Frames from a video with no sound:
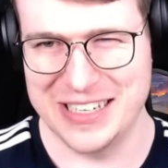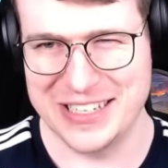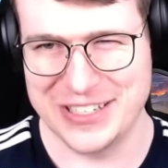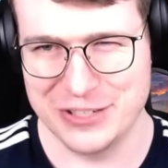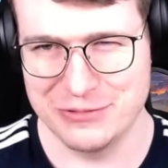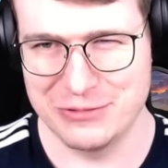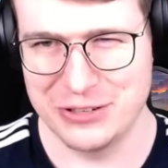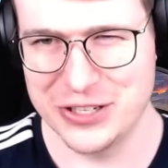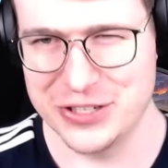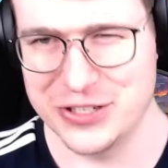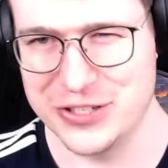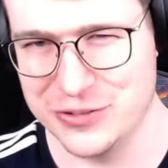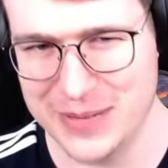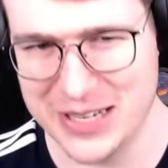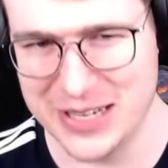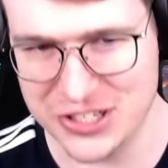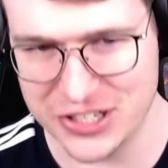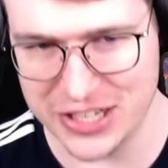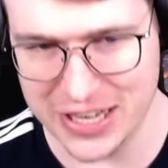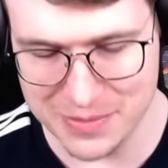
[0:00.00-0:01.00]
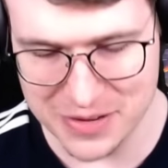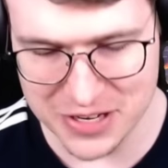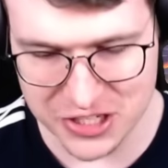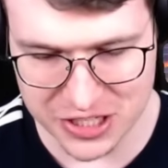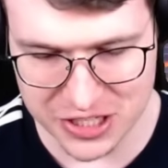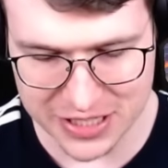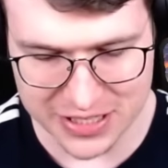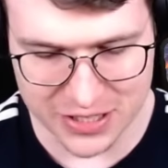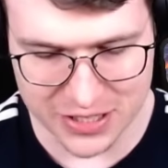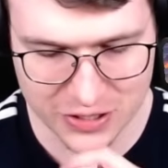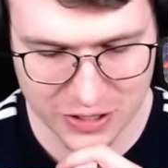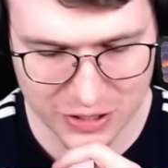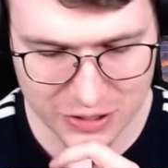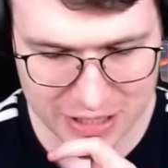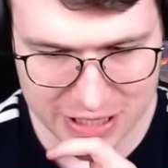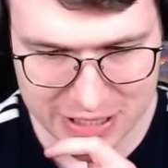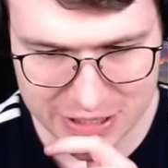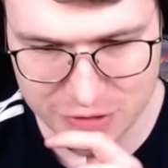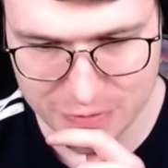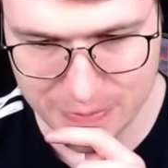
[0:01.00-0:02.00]
So we got so much damage, and this is not
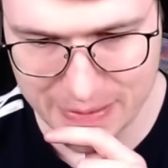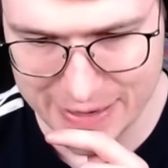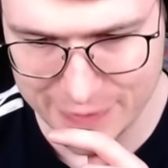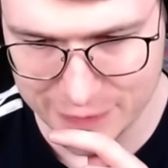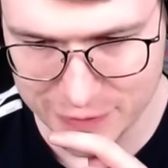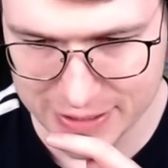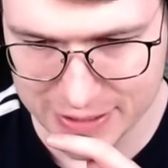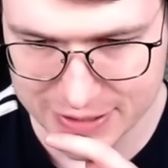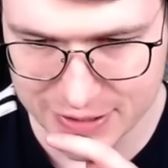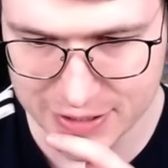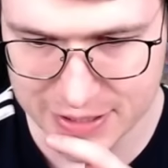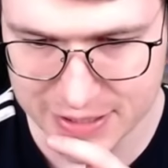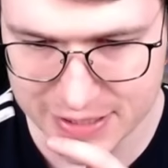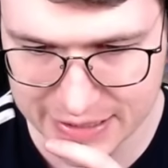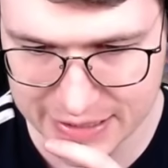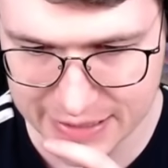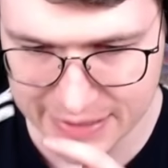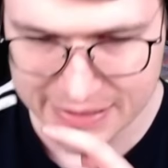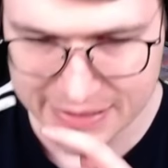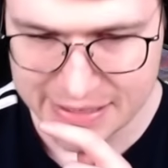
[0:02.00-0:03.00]
looking too bad for us, honestly.